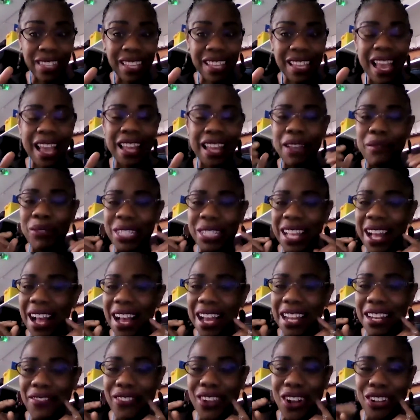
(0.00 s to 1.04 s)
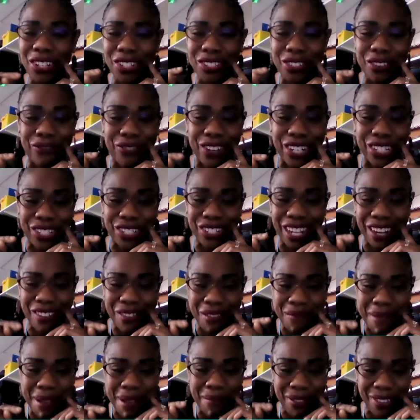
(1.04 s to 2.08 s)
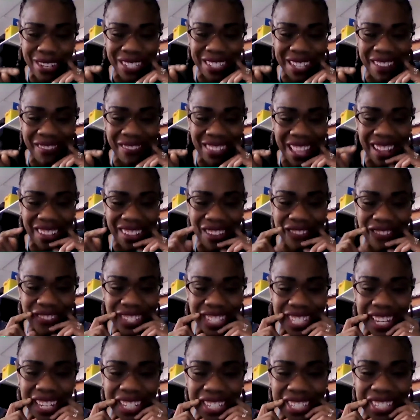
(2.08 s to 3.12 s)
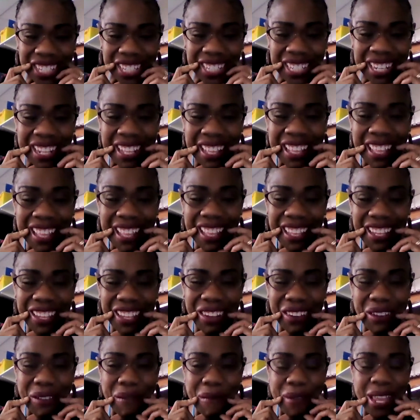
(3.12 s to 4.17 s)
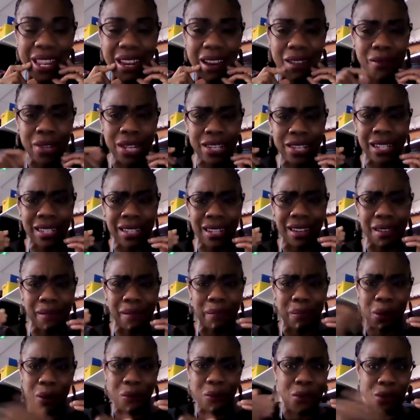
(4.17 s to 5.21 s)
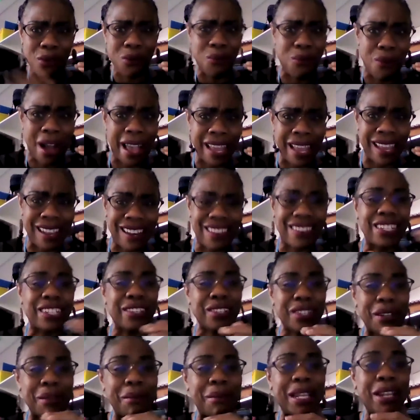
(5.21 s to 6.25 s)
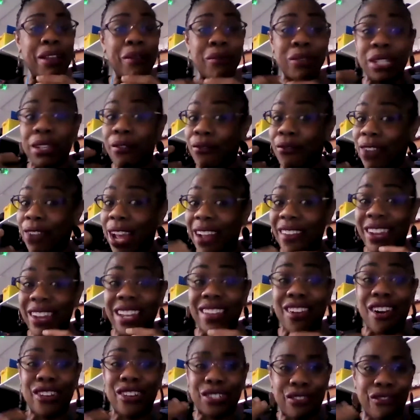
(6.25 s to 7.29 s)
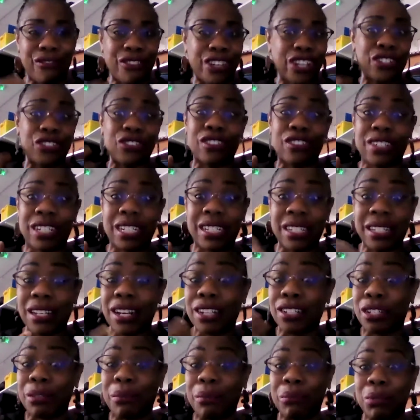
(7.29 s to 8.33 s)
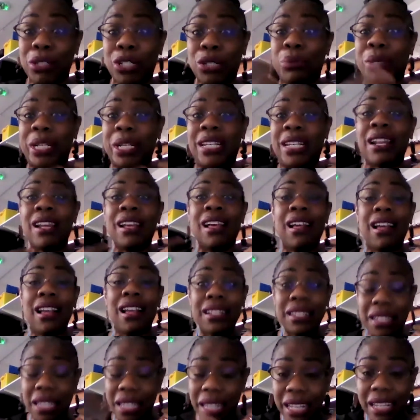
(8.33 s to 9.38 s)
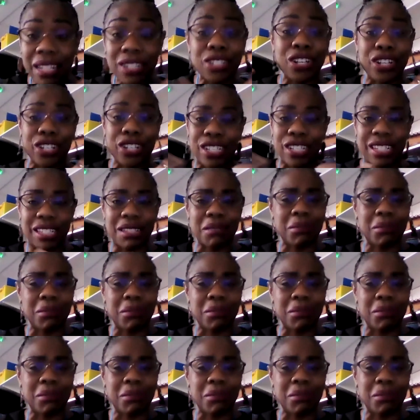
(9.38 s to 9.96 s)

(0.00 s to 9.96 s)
And it was kind of controversial. I remember us having that conversation. You know what I mean? Are we just going to put more white? Or, you know what I mean? It was a very controversial discussion between teachers.